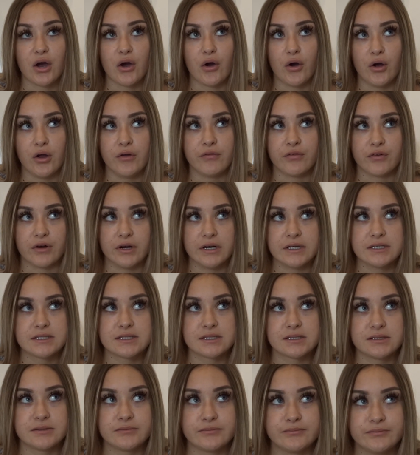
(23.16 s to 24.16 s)
over
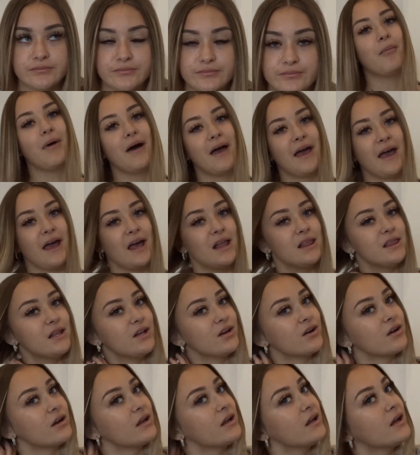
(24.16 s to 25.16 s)
it. My hair
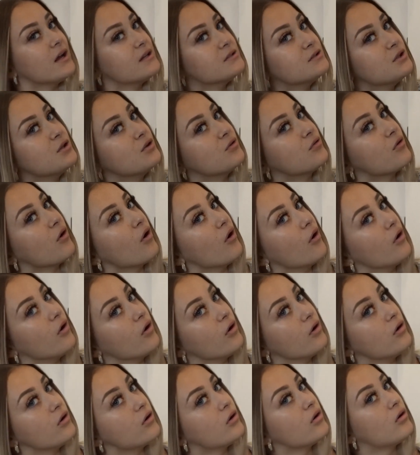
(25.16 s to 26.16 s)
literally hasn't
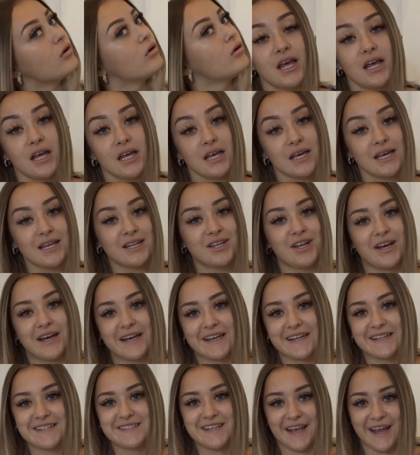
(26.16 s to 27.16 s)
grown in
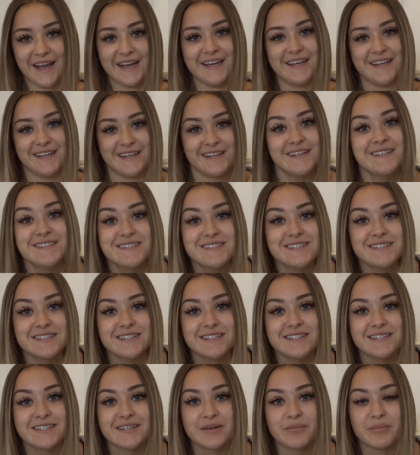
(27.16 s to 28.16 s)
like 10 years
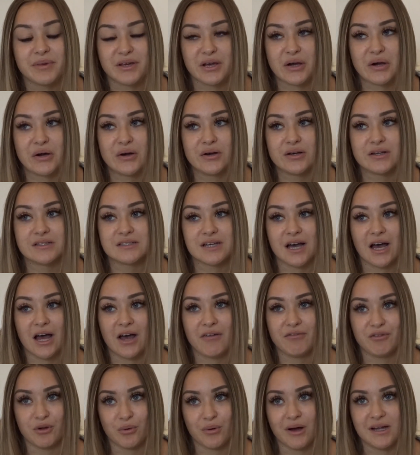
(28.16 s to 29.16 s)
because I
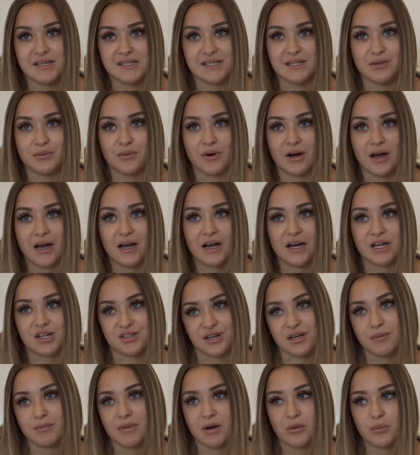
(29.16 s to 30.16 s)
have no idea why. I
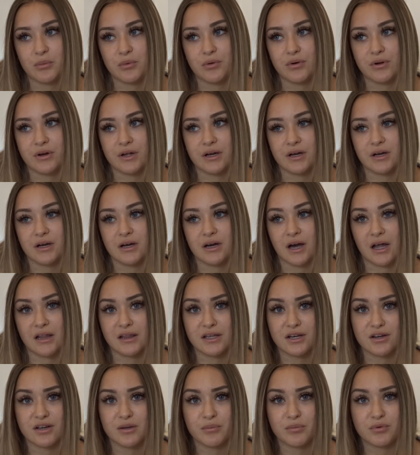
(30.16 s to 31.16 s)
drink my water. I
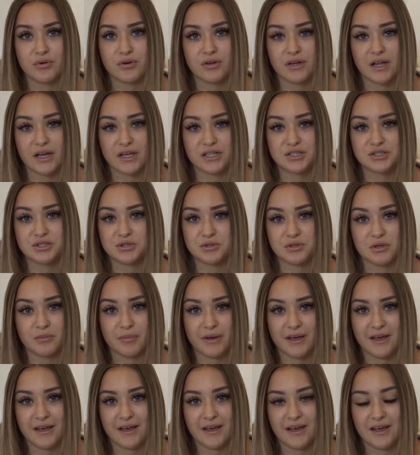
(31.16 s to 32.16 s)
literally bought like sugar
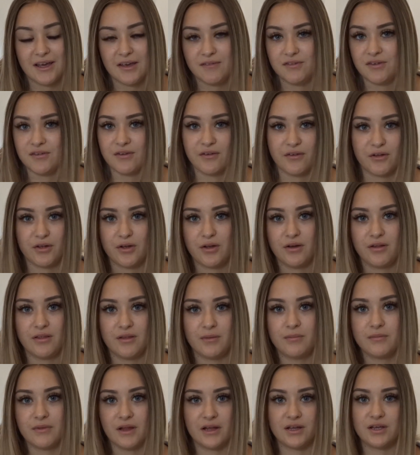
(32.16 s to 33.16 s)
bear hair, if you've ever heard of
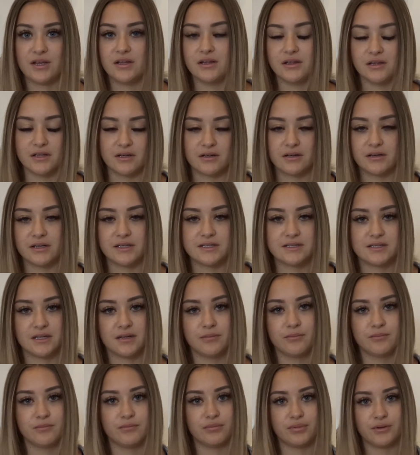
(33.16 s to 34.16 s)
them. Like, you literally see
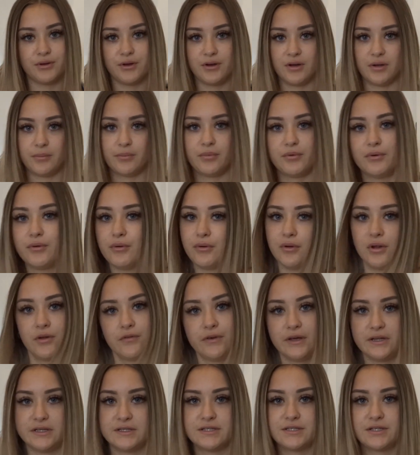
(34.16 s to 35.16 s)
them blown up all
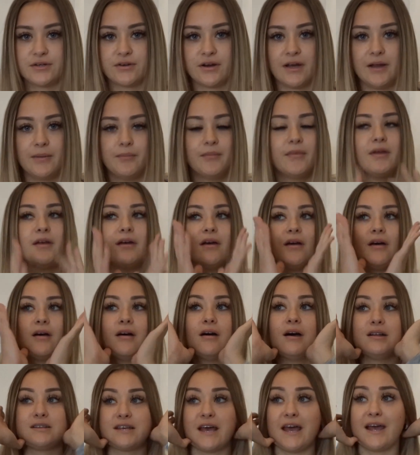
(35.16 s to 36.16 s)
over Instagram.
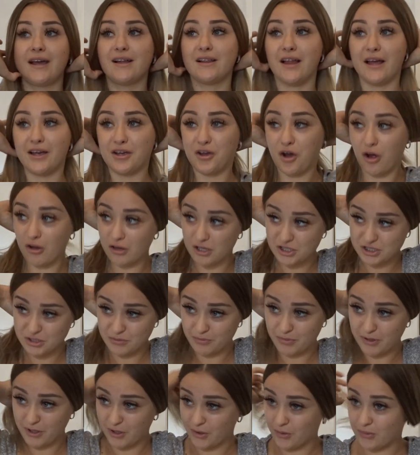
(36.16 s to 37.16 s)
I take like
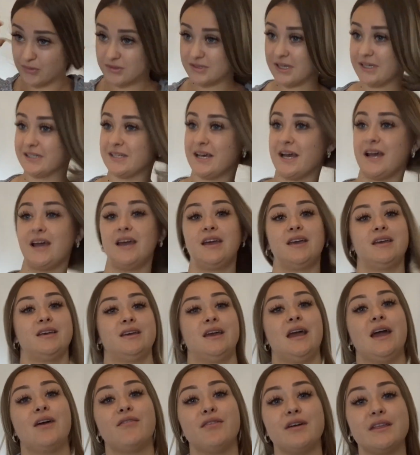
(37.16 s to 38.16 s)
collagen pills, I take
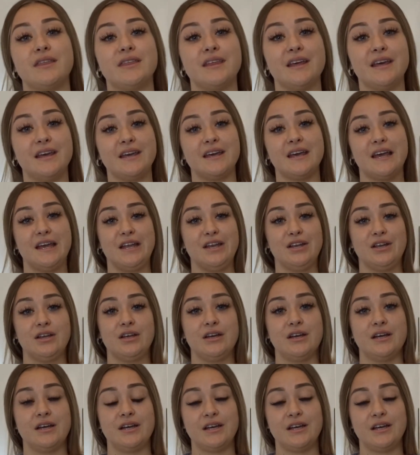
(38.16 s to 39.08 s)
everything, and